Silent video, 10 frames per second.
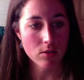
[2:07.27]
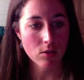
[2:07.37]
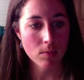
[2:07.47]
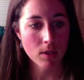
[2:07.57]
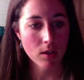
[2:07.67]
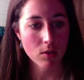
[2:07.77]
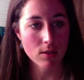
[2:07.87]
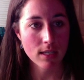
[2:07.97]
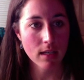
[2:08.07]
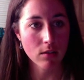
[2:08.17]
So I'm going to go
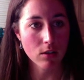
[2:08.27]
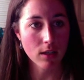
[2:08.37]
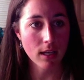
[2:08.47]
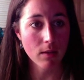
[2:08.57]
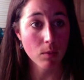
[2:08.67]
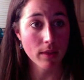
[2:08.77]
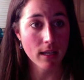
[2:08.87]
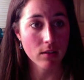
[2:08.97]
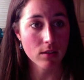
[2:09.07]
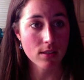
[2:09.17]
and take a look at what that looks